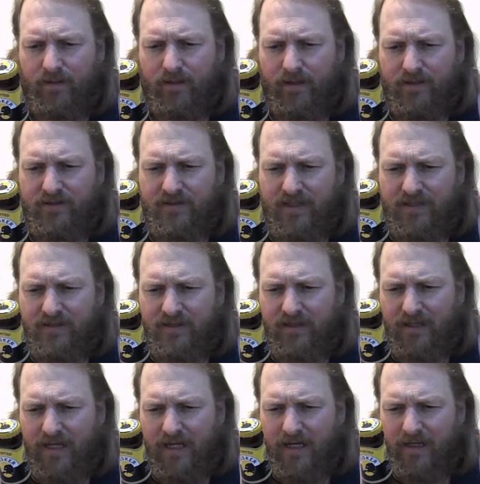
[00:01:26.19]

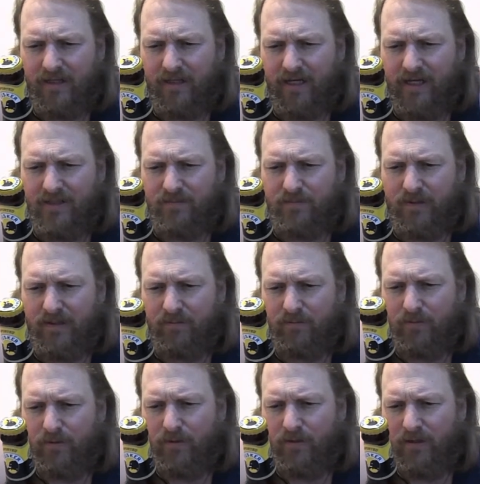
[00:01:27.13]
Tusker Lager has
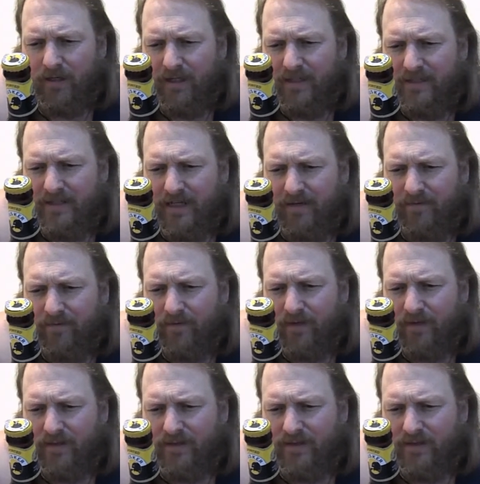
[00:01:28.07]
been brewed in East
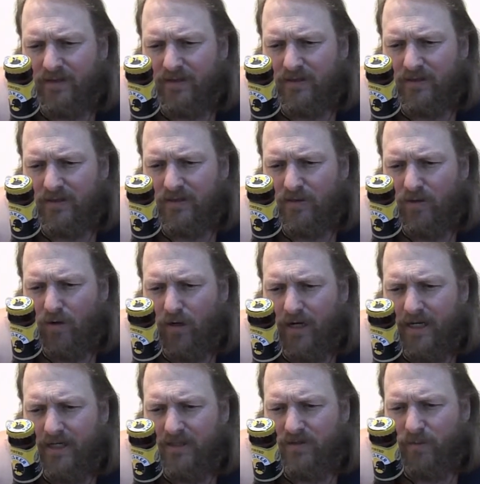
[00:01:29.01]
Africa since
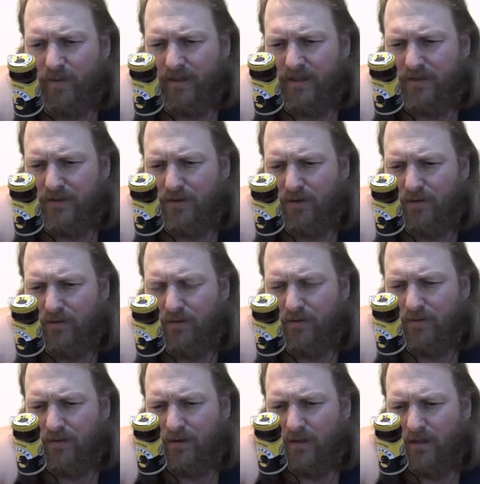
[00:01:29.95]

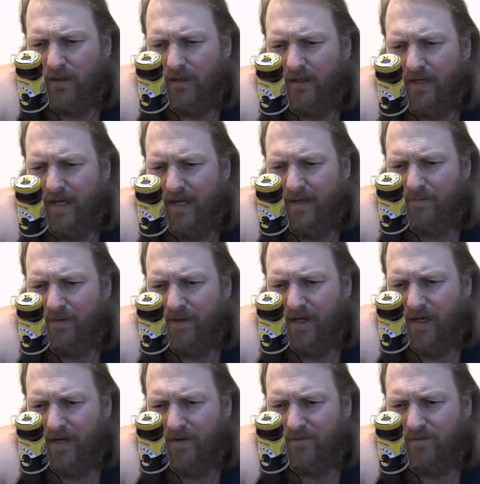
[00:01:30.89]
1922, named
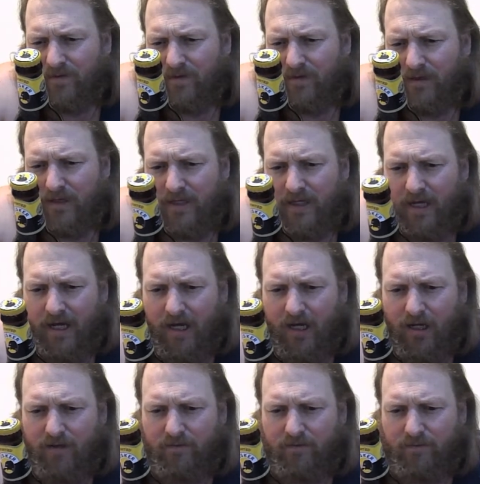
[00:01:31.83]
after the
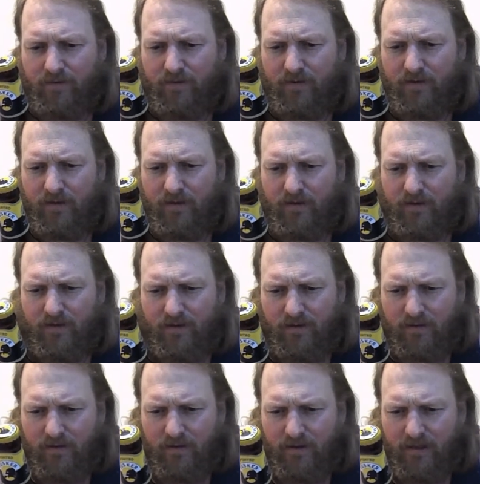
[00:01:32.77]
elephant
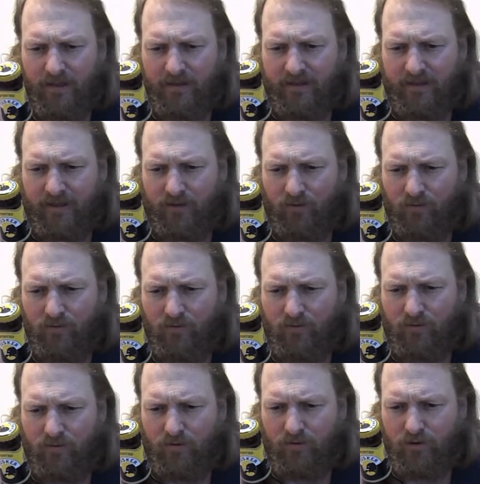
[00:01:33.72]
that killed
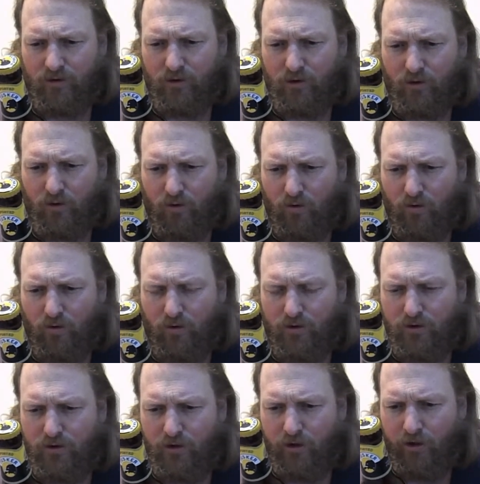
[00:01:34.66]

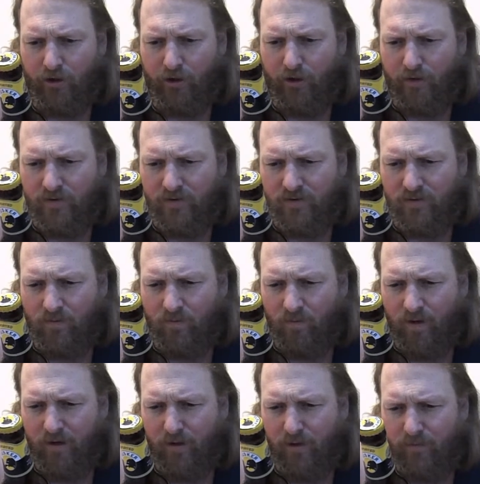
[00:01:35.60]
George Hurst,
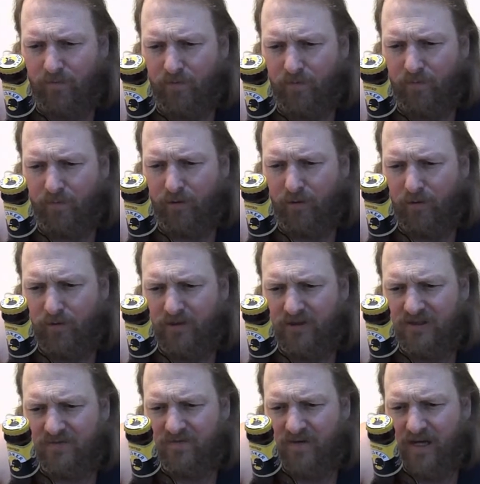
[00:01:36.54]
one of the
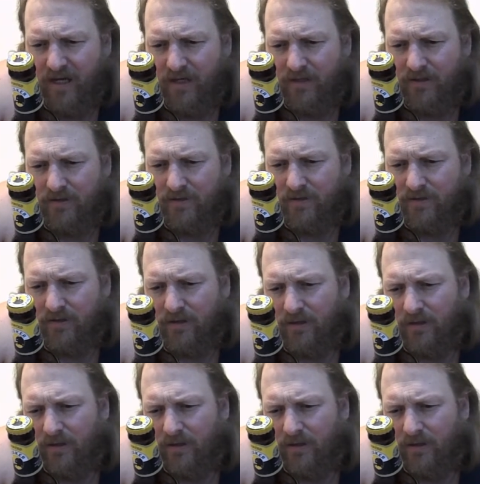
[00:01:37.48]
brewery's founders.